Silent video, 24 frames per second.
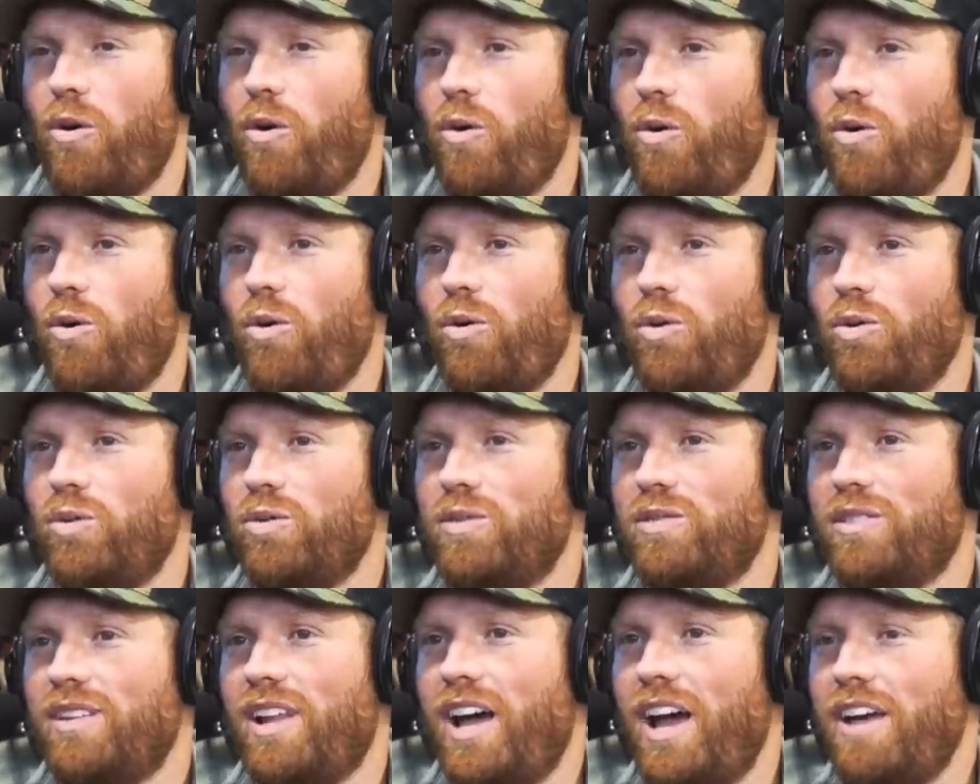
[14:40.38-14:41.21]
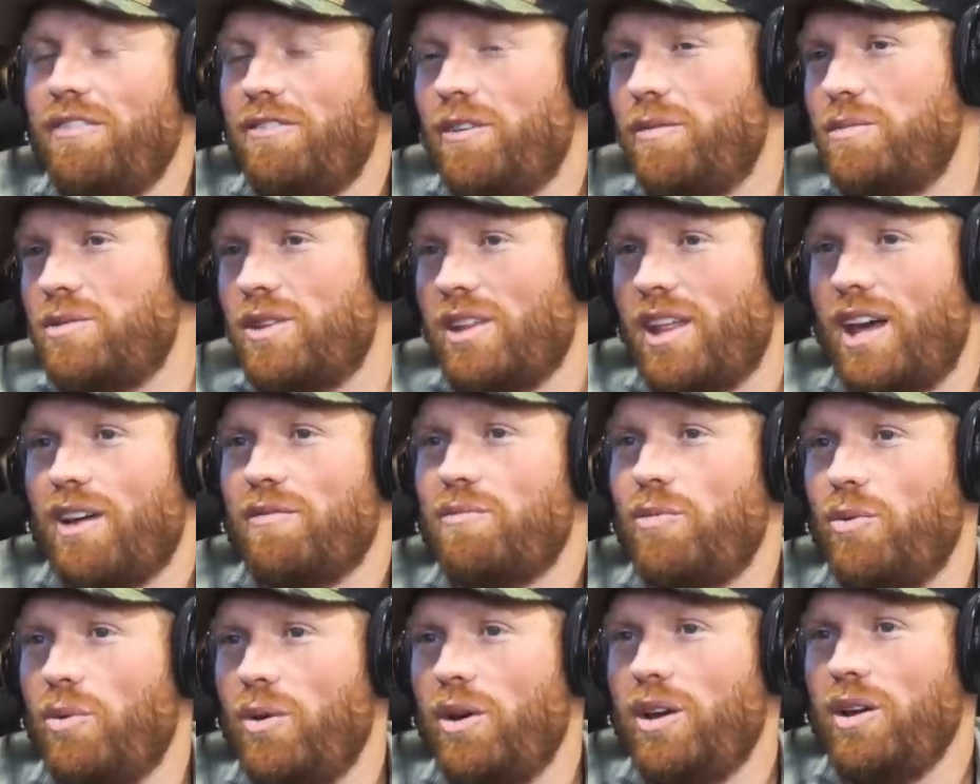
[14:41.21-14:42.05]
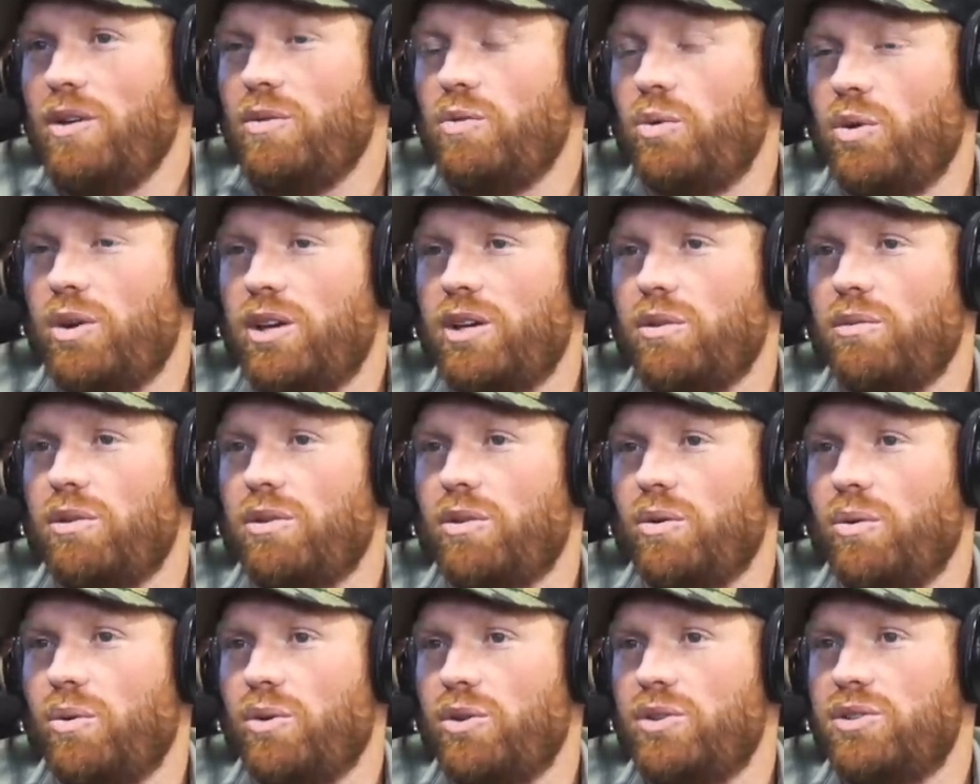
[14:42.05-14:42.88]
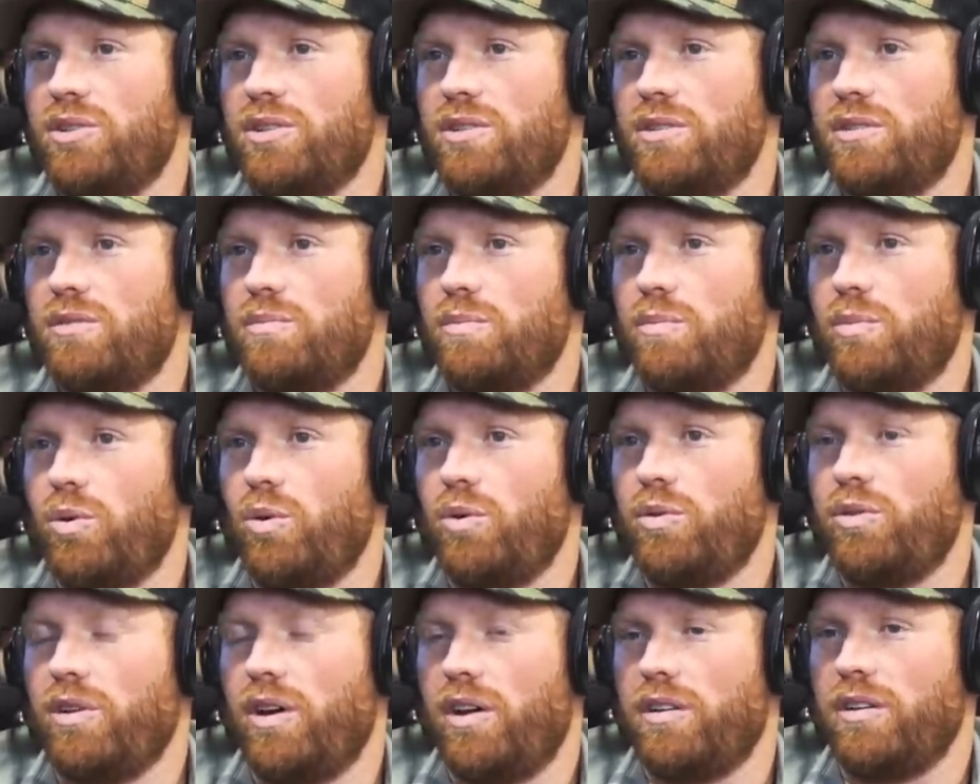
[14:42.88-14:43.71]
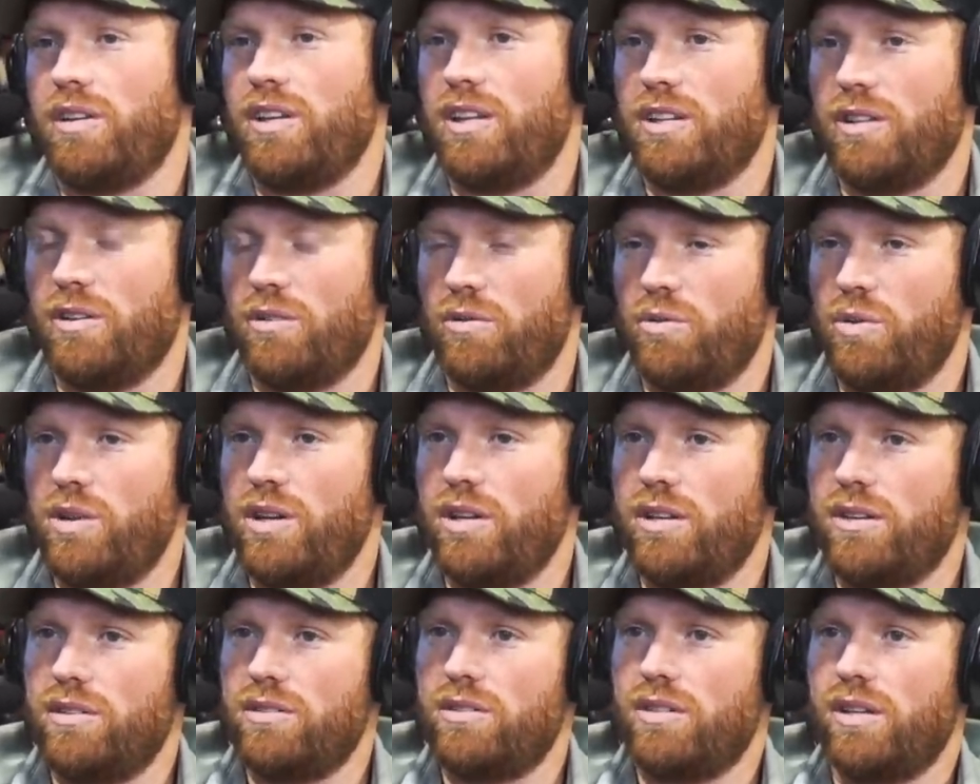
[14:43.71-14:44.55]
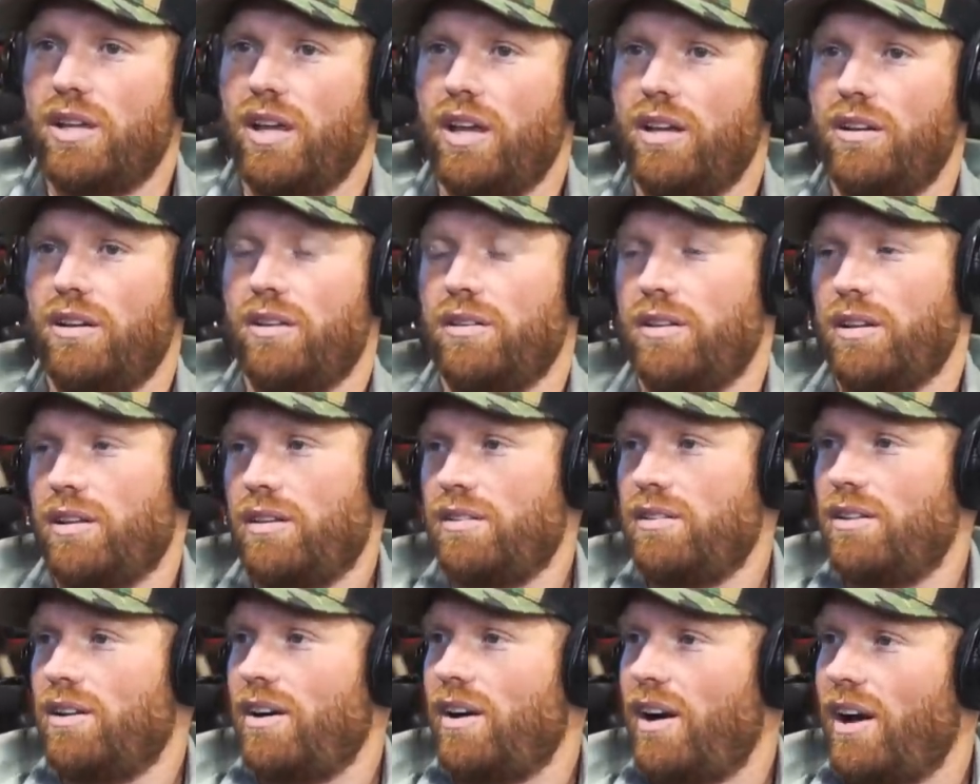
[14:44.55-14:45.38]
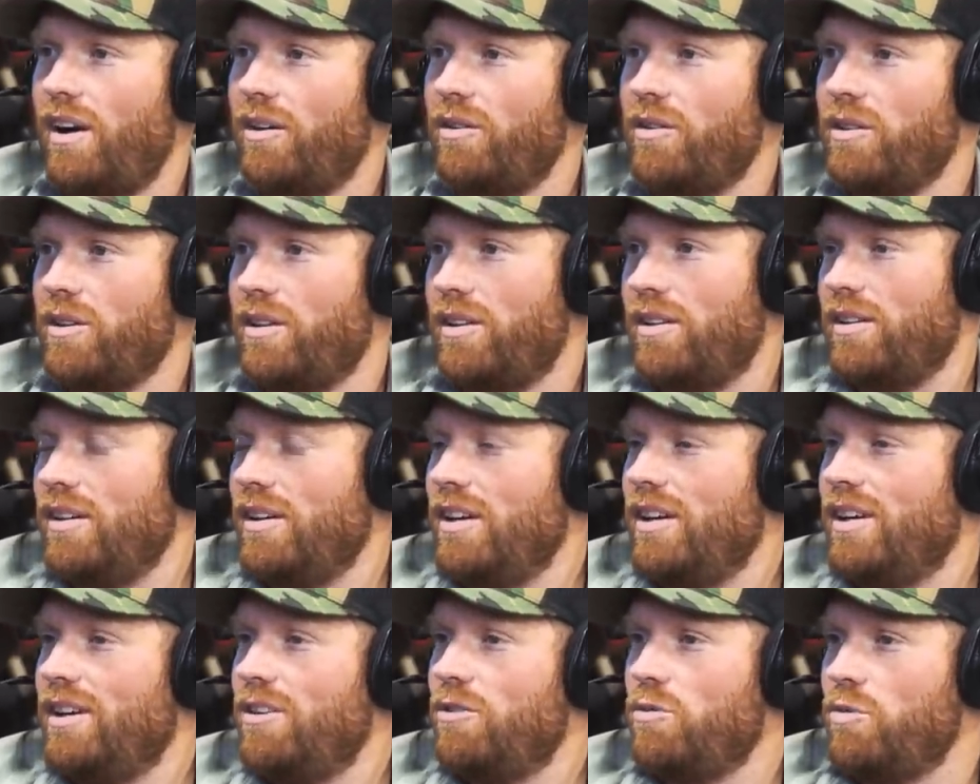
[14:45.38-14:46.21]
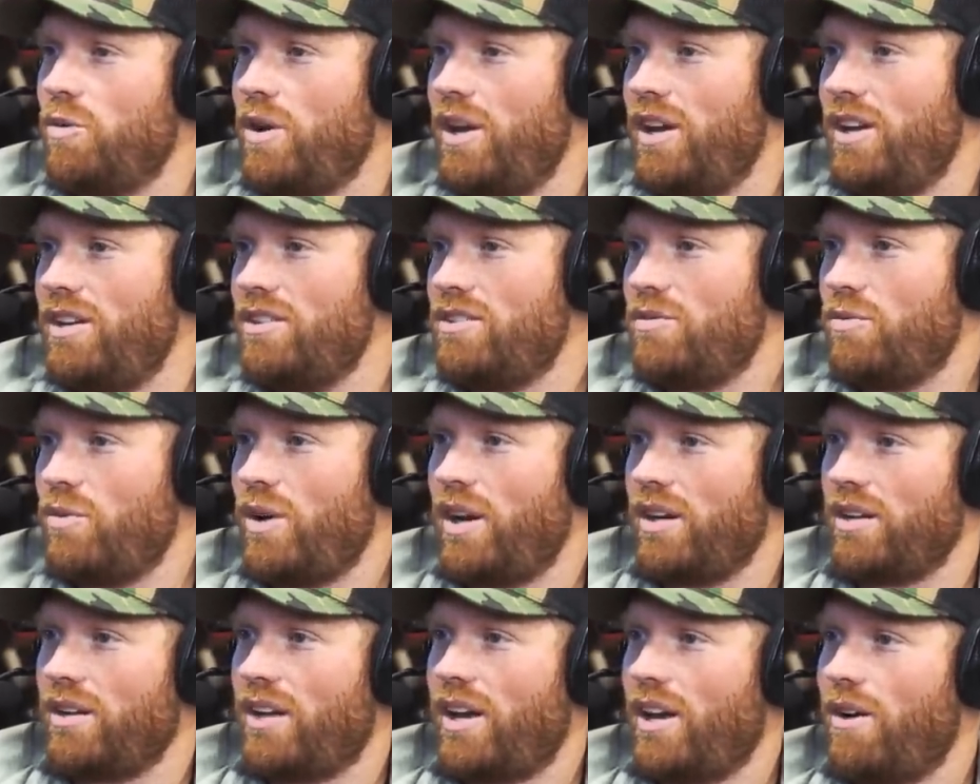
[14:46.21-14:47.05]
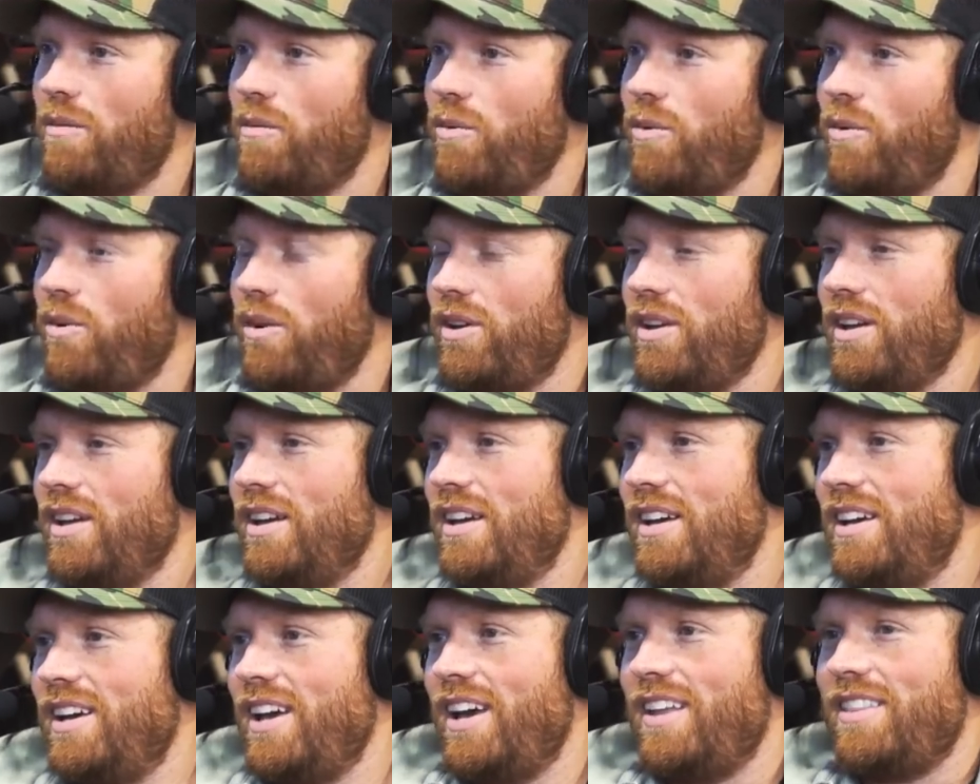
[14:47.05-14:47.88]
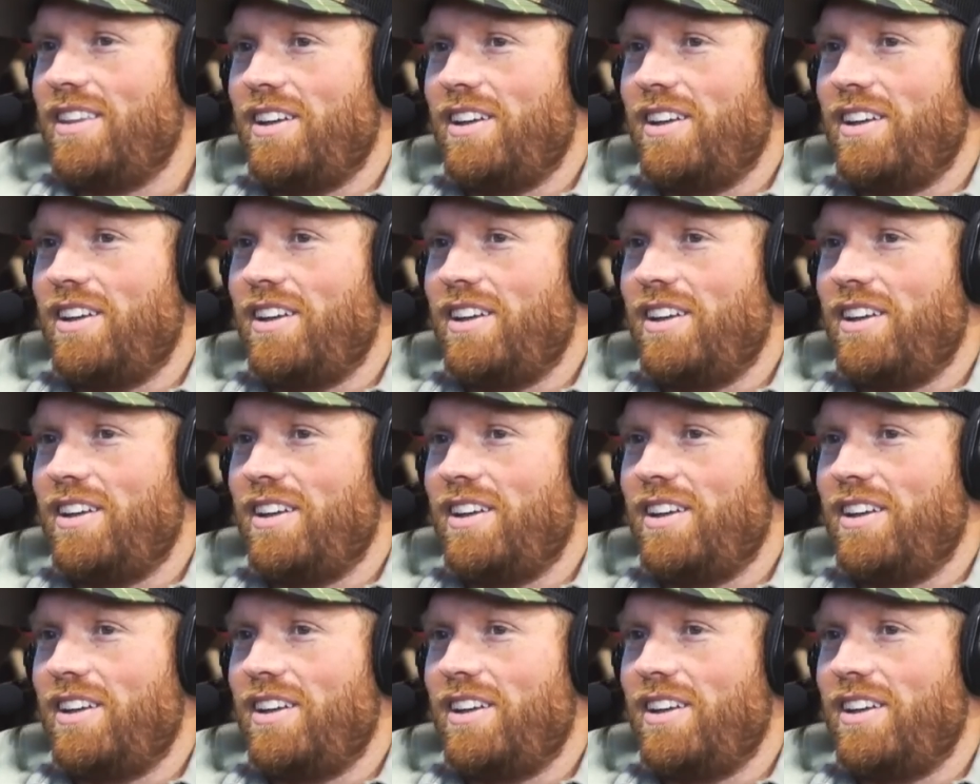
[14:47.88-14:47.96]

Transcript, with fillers: whole life up to that point working with horses both on in the arenas and on the you know out in the range riding cowboy mm-hmm.